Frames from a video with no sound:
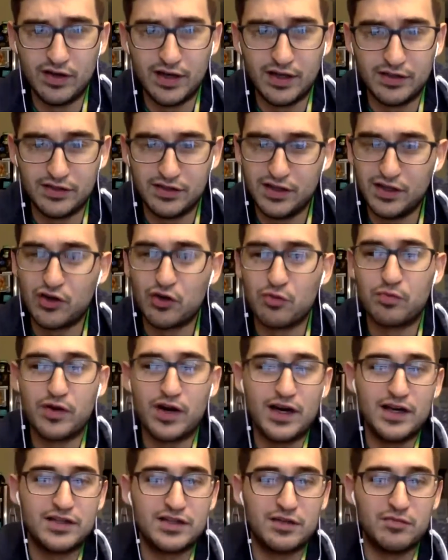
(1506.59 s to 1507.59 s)
And Nico
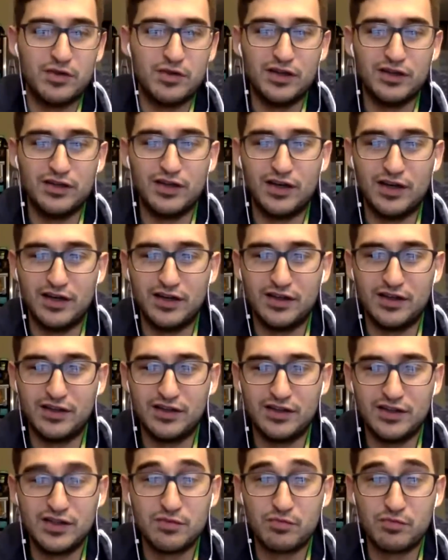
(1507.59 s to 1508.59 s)
Price, I mean,
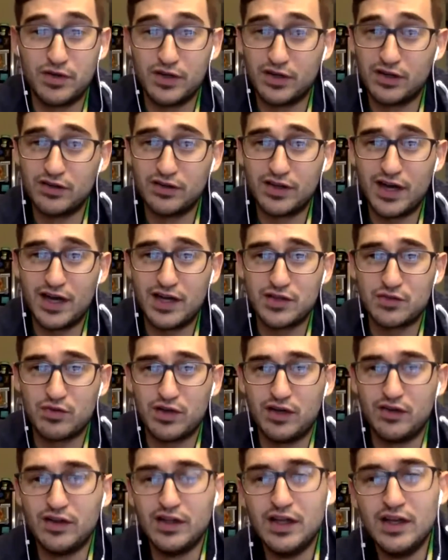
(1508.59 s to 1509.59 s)
he's a pretty good guy as
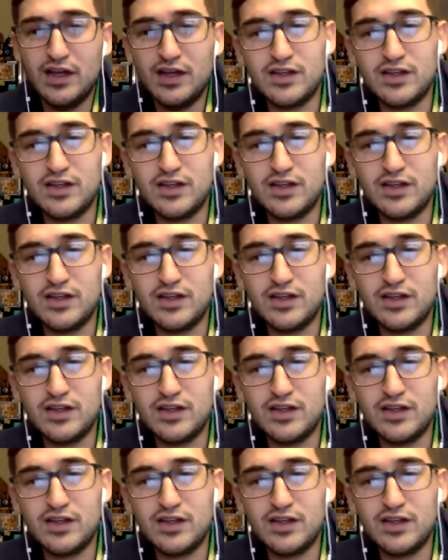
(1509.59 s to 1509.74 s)
well.